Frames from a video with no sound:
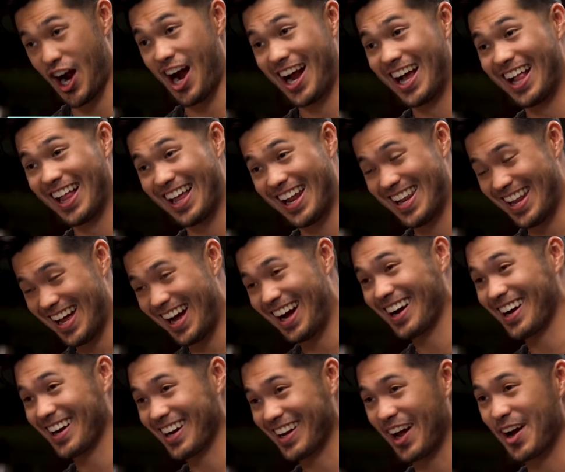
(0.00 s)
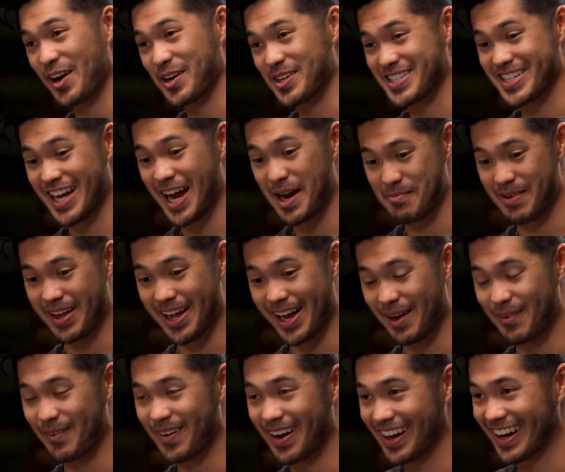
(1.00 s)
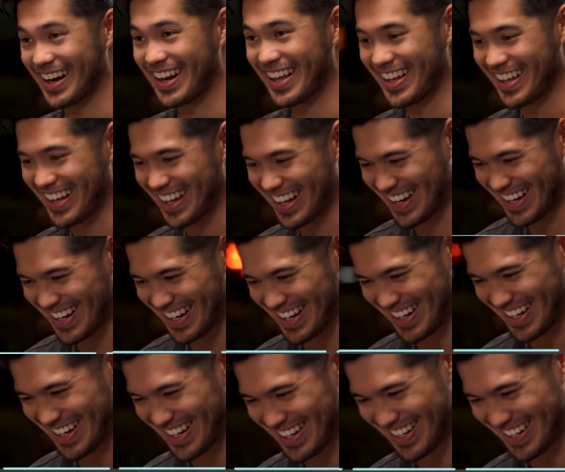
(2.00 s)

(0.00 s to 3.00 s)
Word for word: Chocolate Lovers. I'm gonna go. Festival. Sign me up. All right.